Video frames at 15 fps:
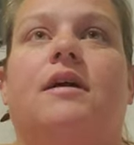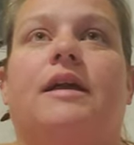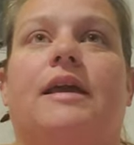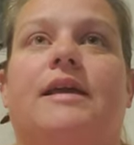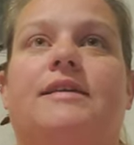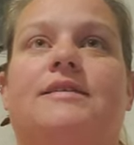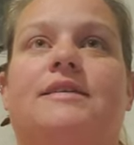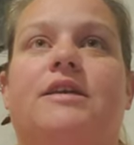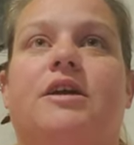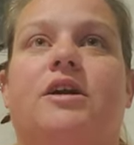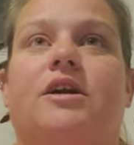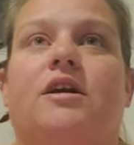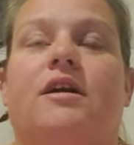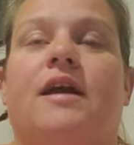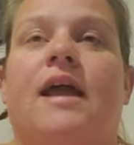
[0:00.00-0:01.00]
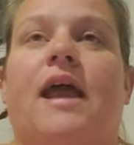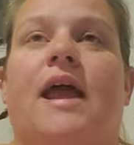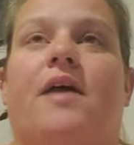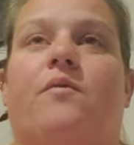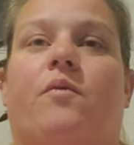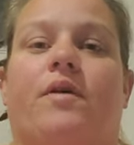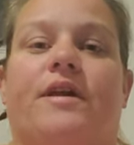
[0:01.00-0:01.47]
easier
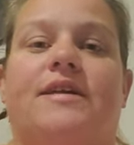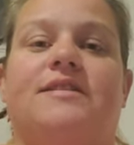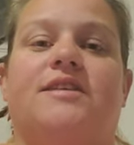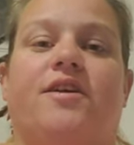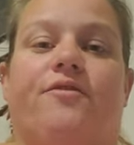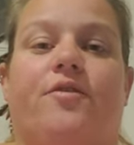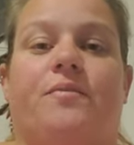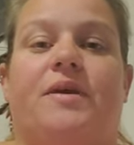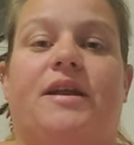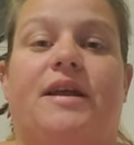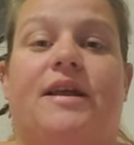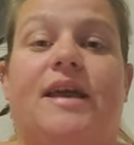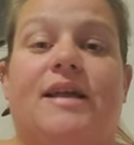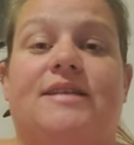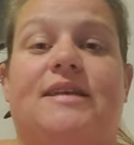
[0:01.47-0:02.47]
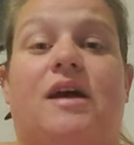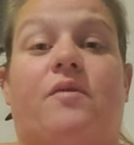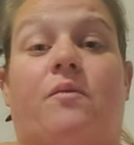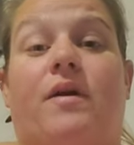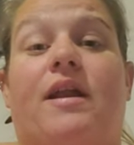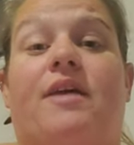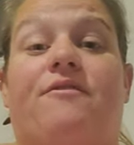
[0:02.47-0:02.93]
and were easier for me to get
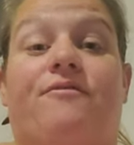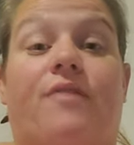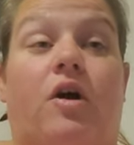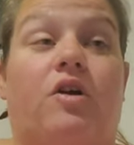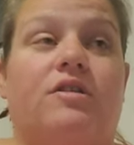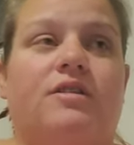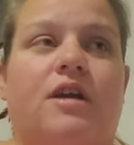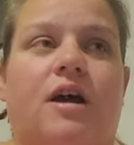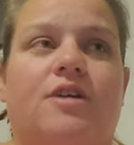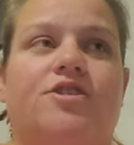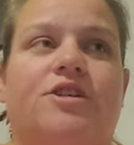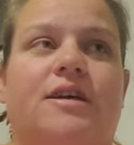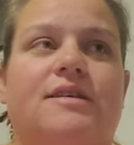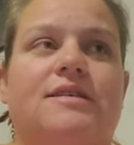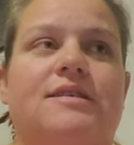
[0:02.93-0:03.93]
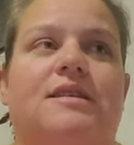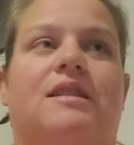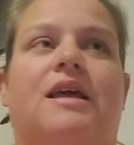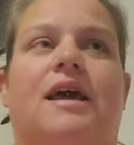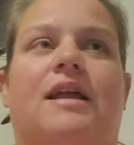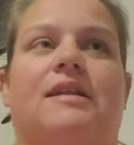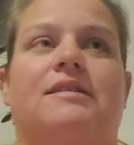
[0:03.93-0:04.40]
down when I felt nauseous
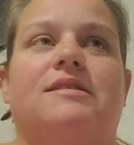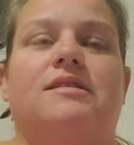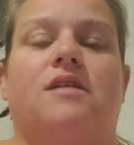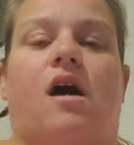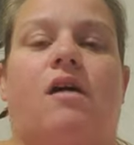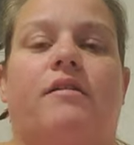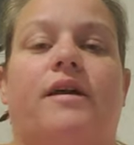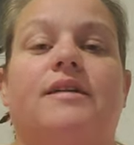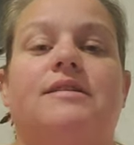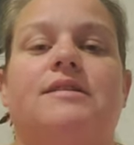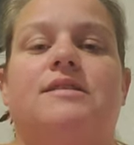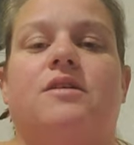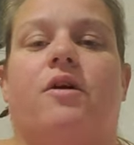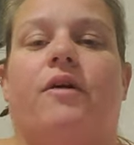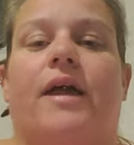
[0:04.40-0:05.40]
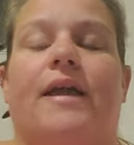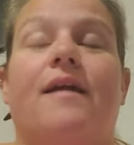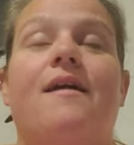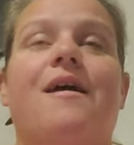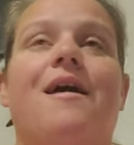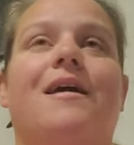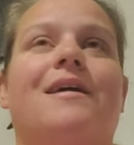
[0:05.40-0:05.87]
than solids. So like,
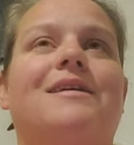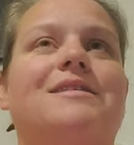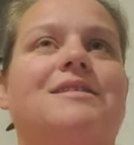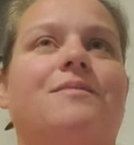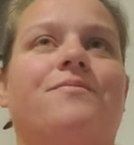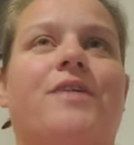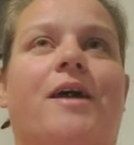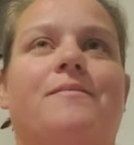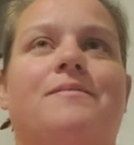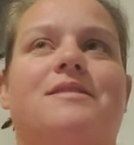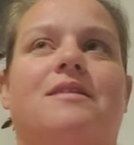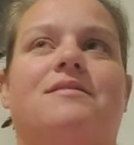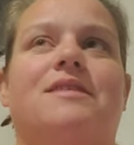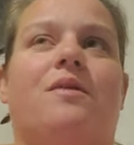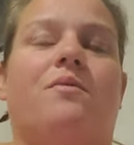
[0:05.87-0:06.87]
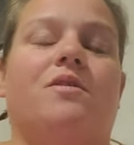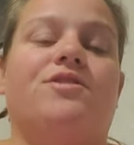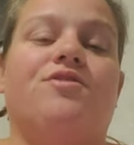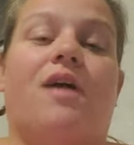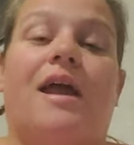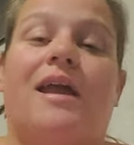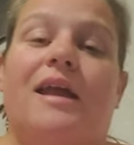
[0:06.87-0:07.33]
because sometimes they'll say, well,
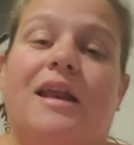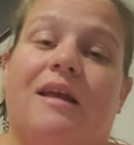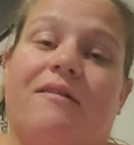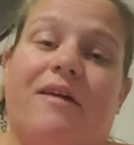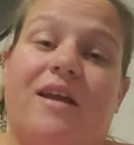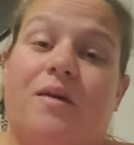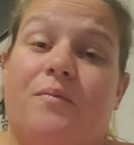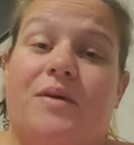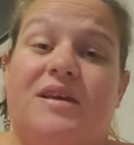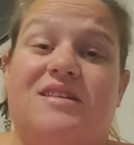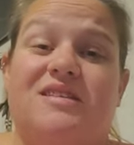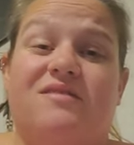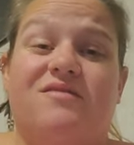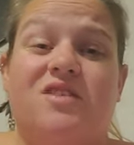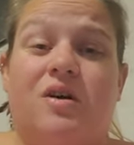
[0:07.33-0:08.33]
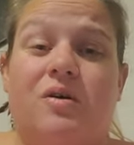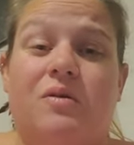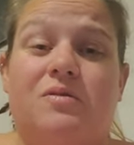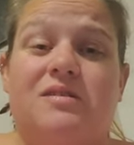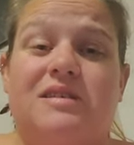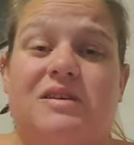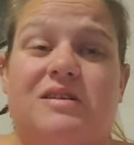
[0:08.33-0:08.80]
try eating like a piece of
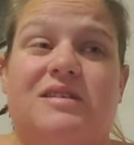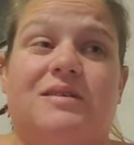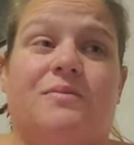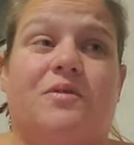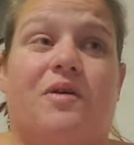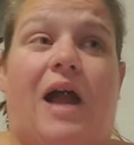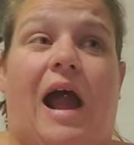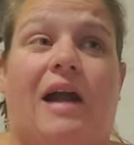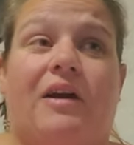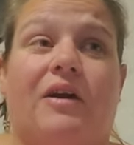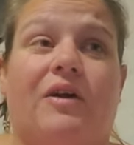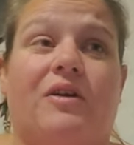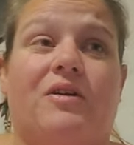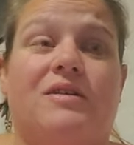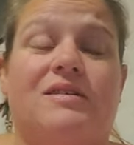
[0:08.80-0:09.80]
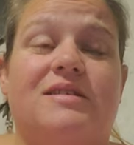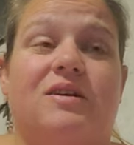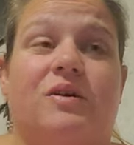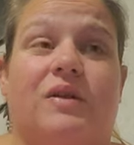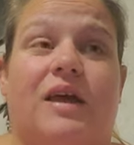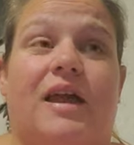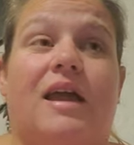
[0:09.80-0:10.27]
toast or some crackers
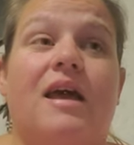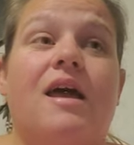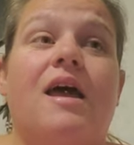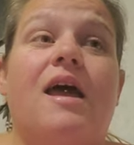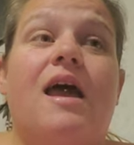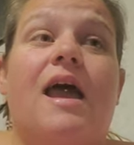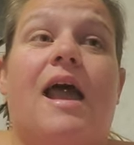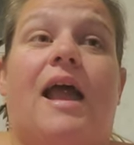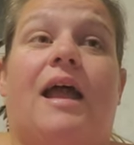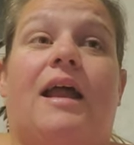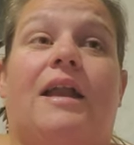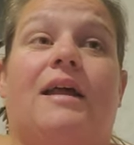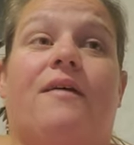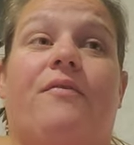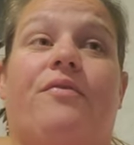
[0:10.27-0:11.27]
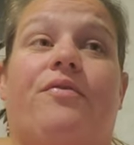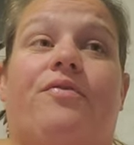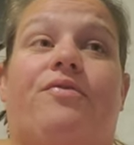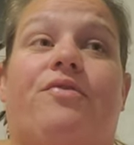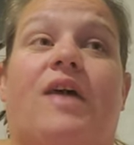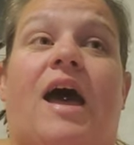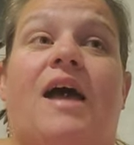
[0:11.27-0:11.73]
or like, and
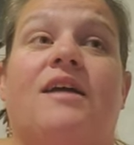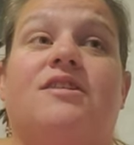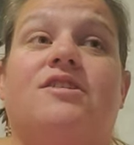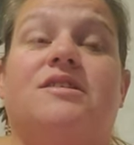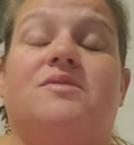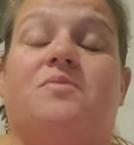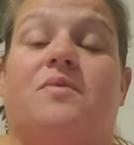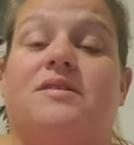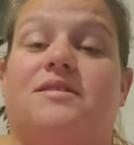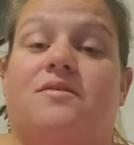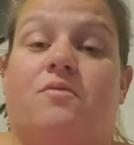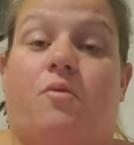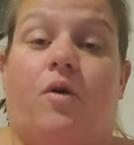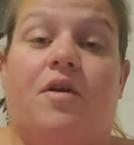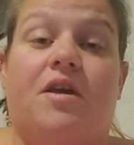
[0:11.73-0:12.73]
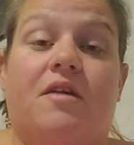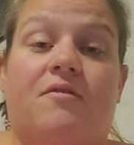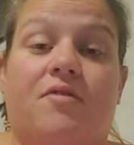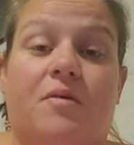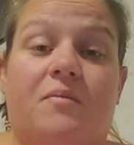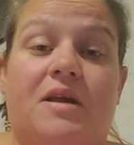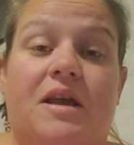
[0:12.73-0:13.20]
that just wasn't working
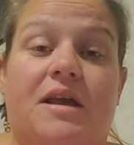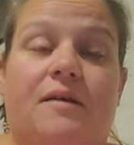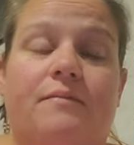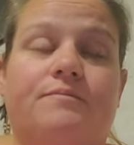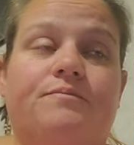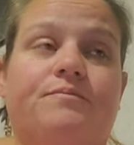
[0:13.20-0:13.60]
for me.